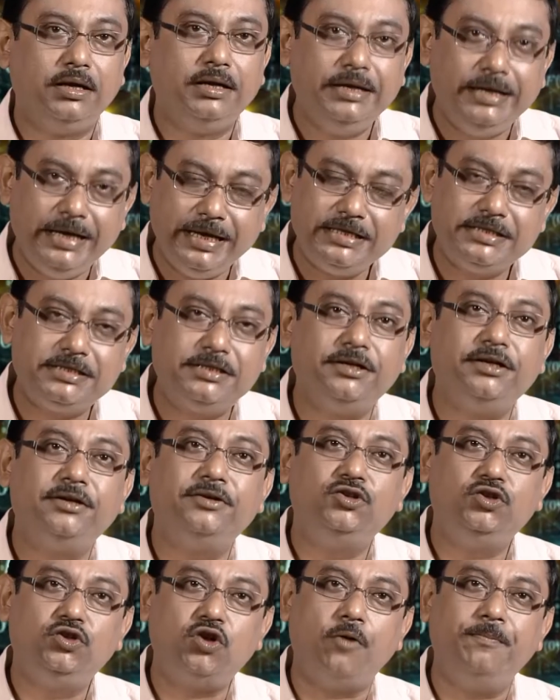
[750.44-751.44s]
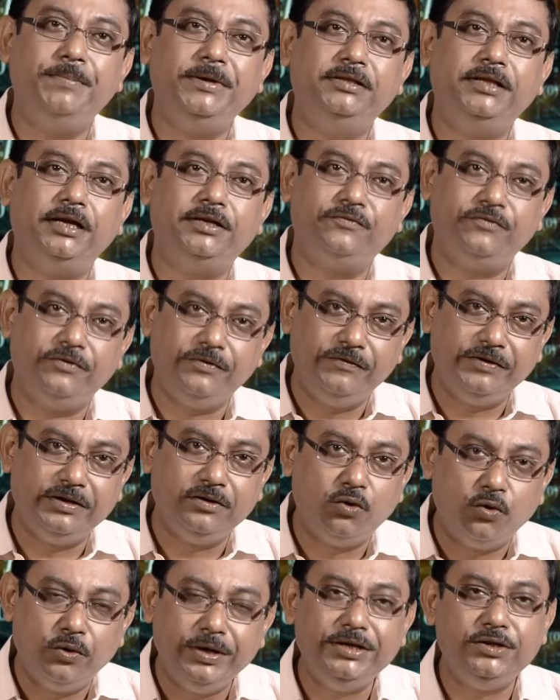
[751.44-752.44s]
Next topic that we will
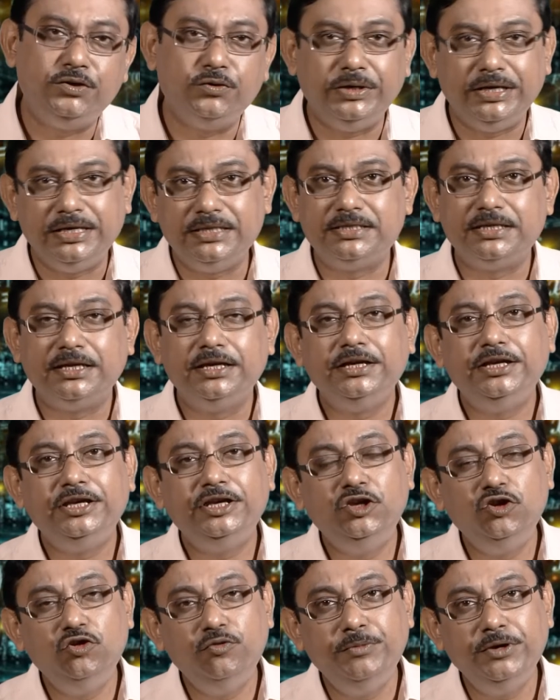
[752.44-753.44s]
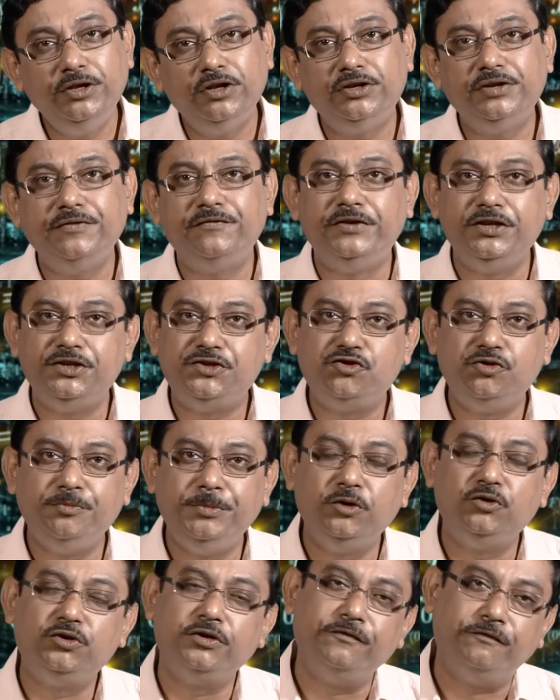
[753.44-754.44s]
go into is cumulative
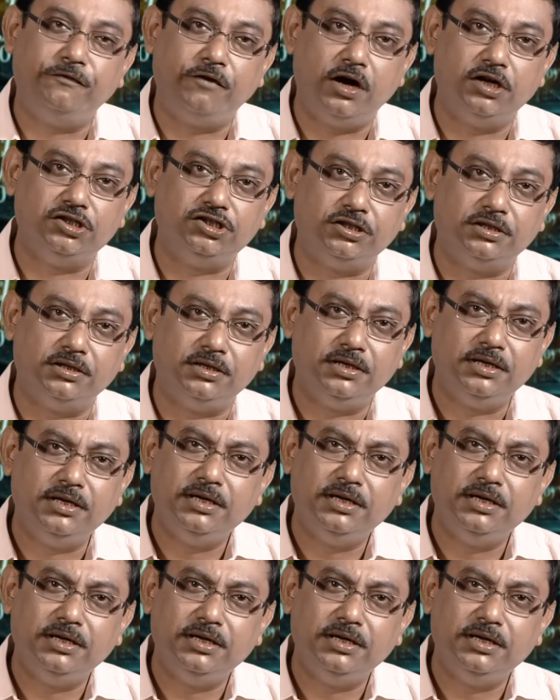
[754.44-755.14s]
distribution function.